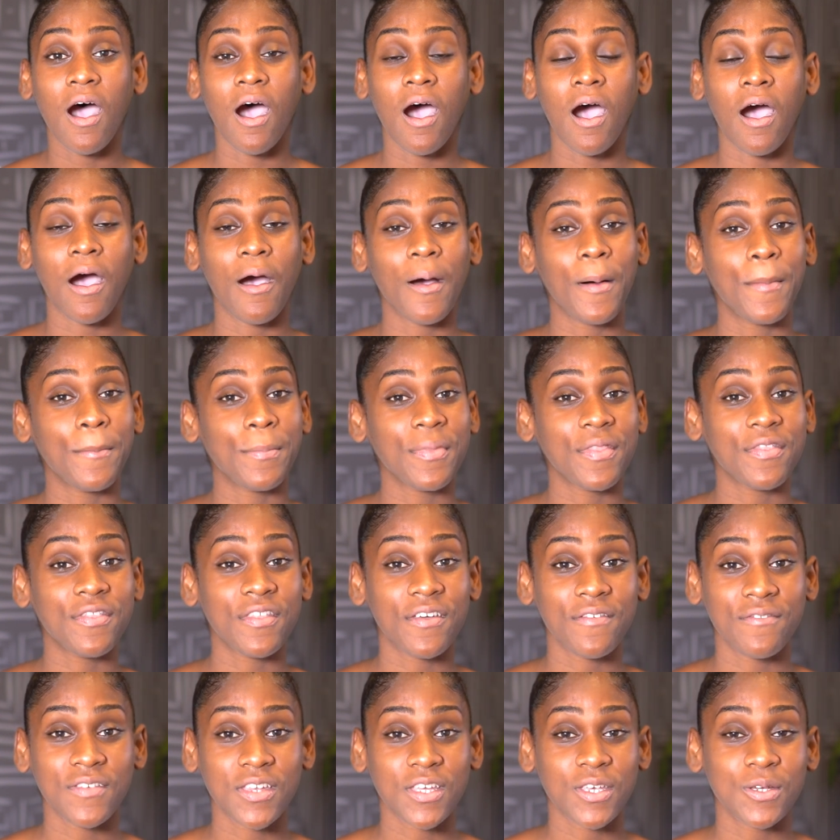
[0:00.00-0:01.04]

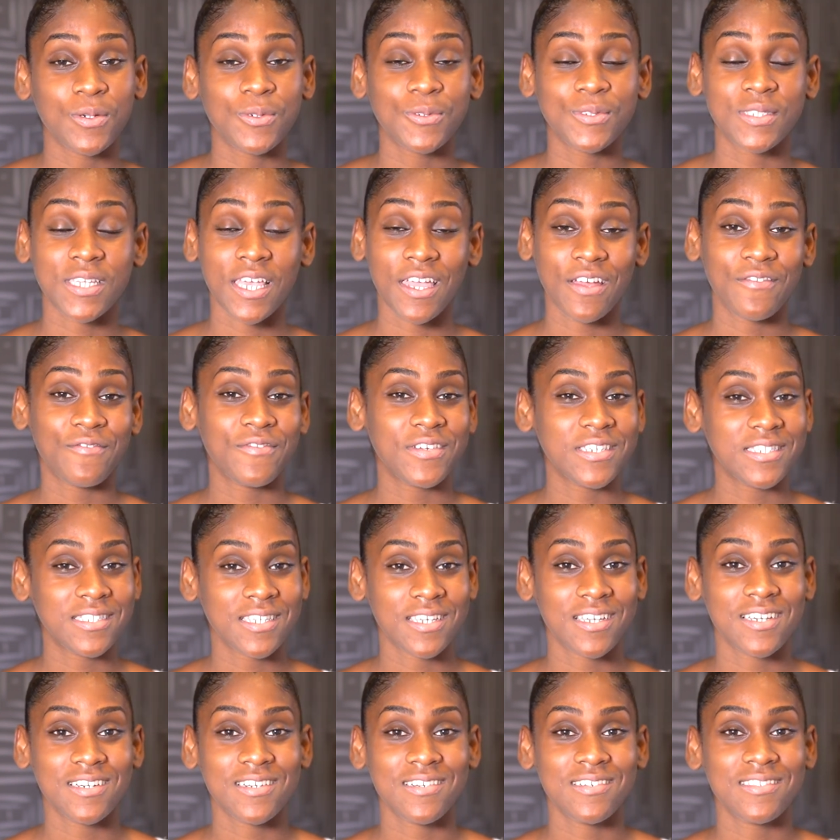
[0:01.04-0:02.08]
the videos every
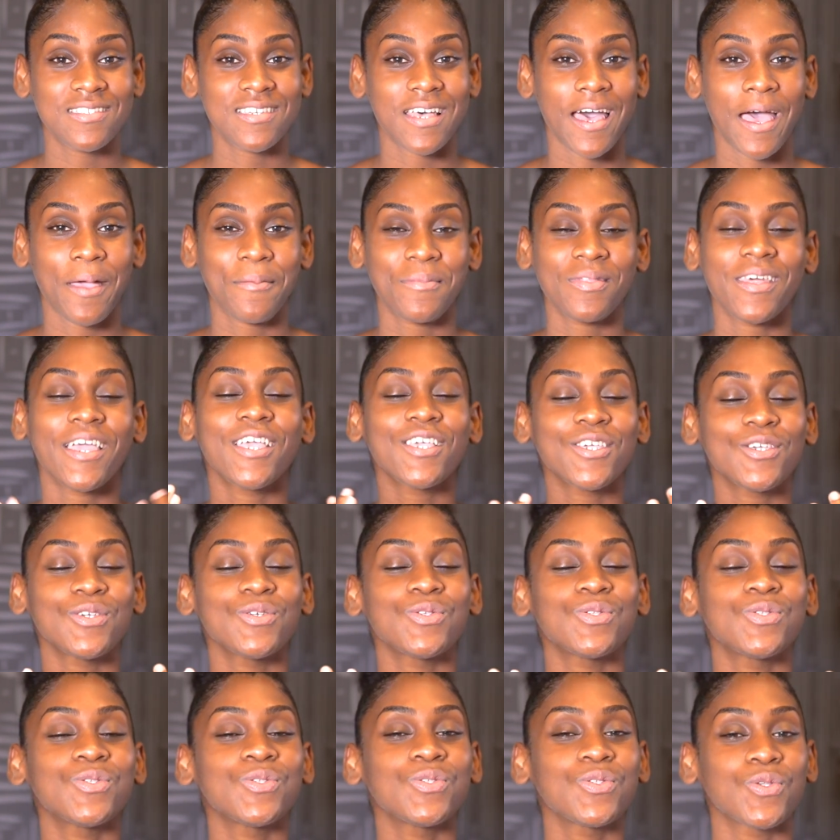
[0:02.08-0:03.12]
single time, thank you
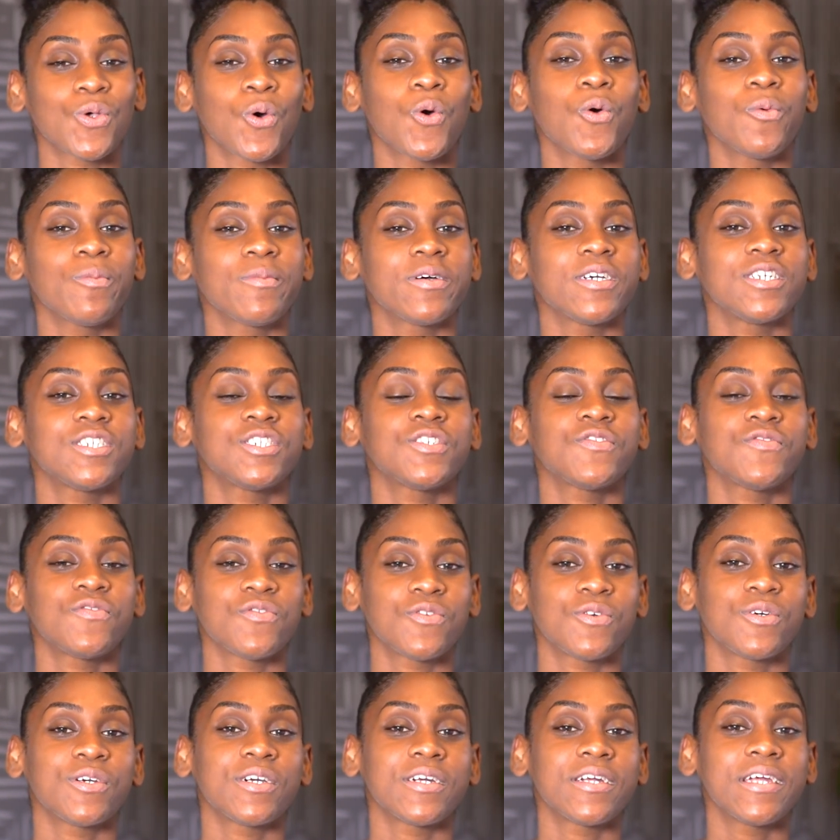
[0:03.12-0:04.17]
so much
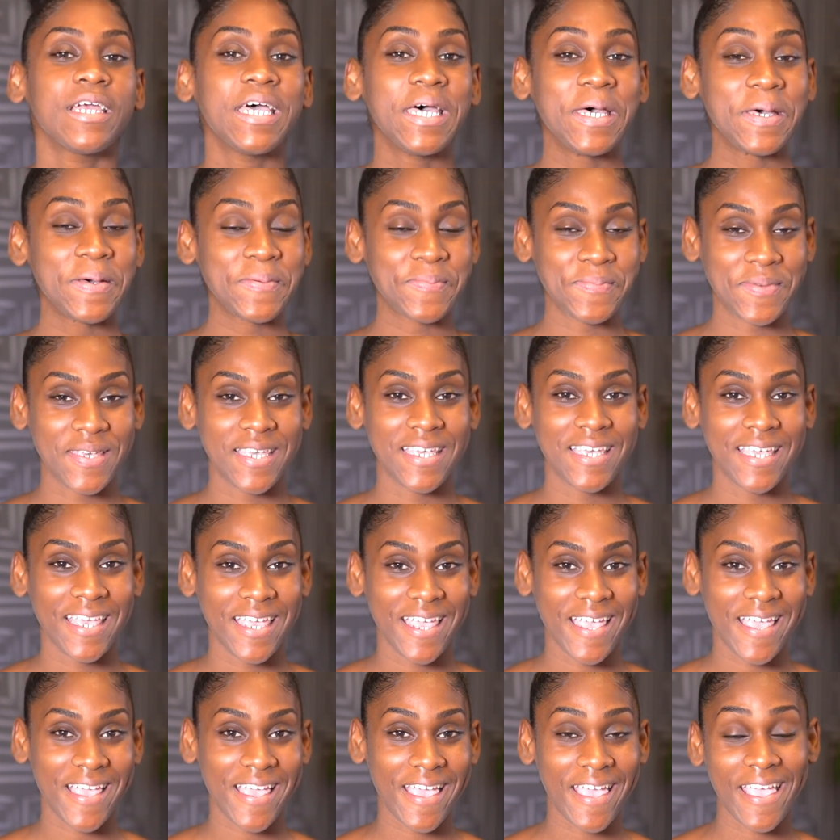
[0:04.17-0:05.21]
for
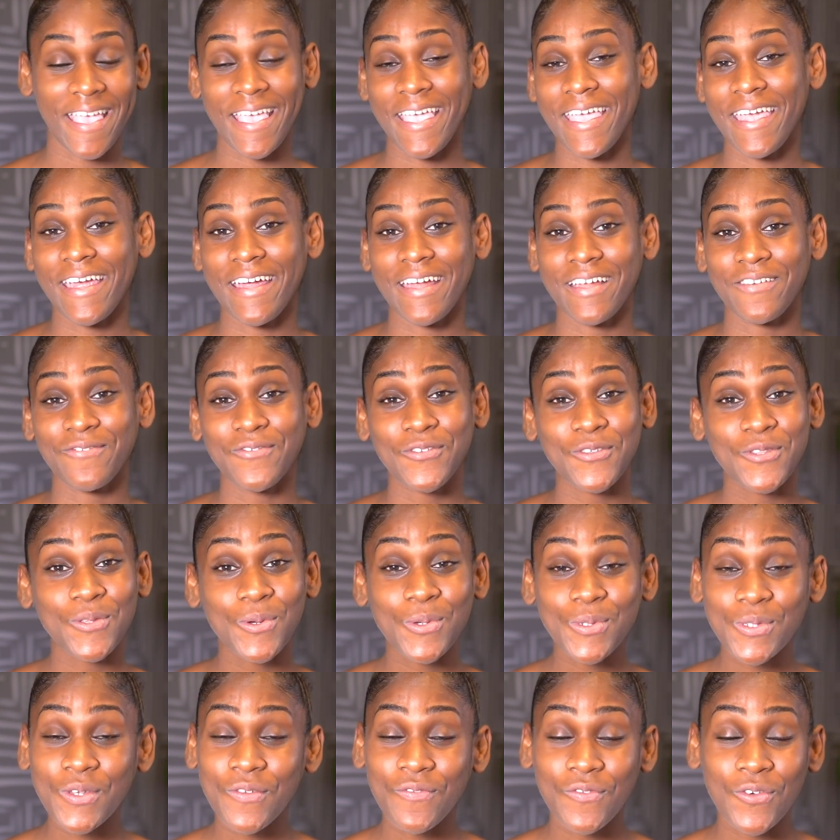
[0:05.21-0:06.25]
being here. And for
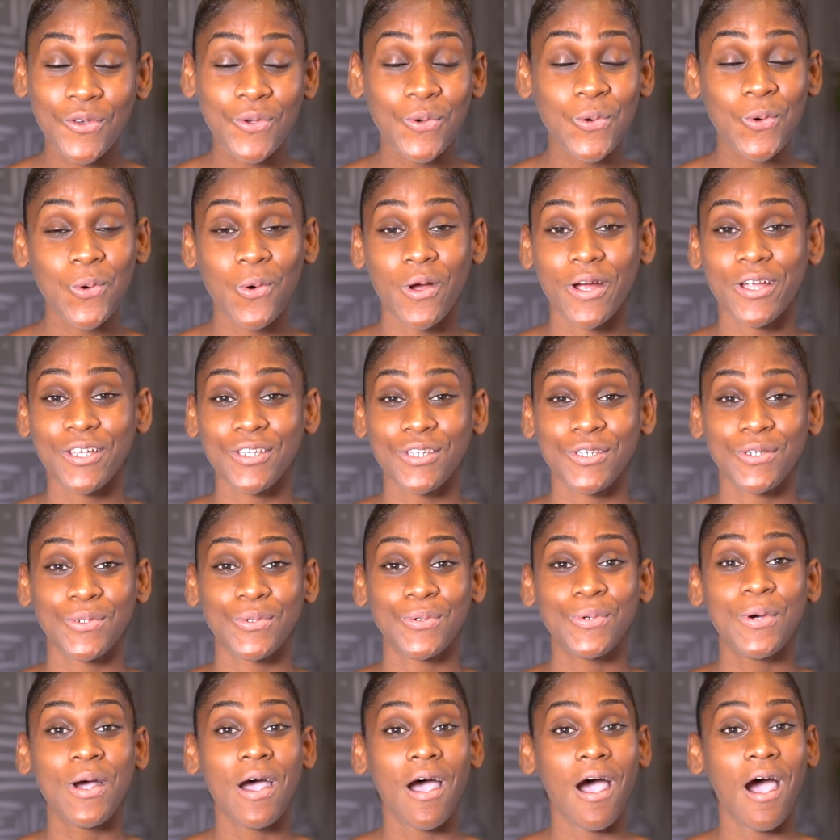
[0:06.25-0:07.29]
those of you who are
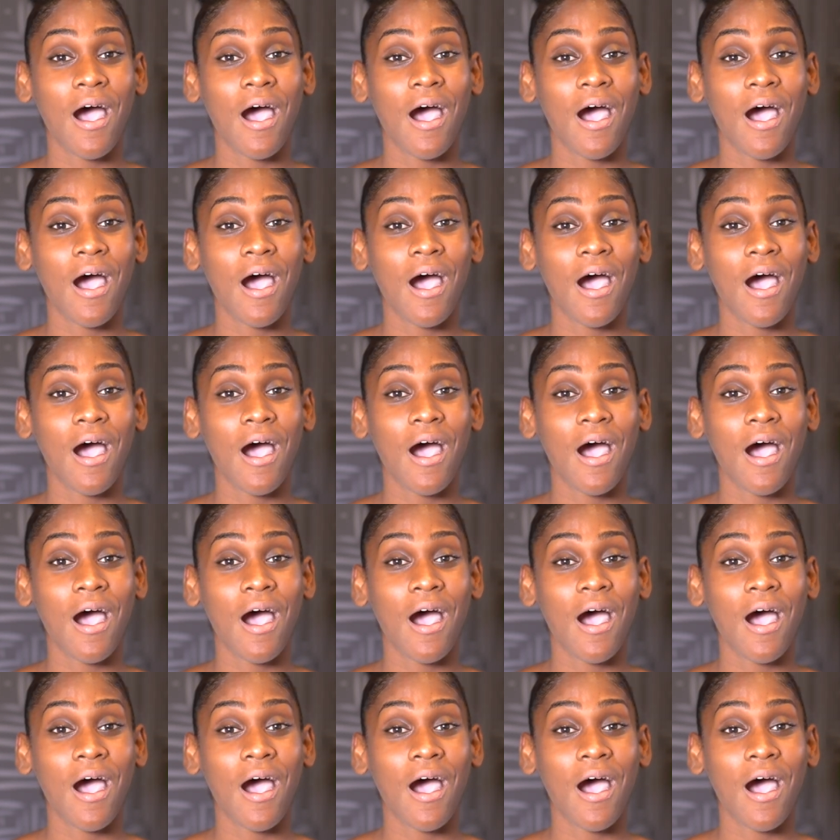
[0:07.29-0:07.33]
new,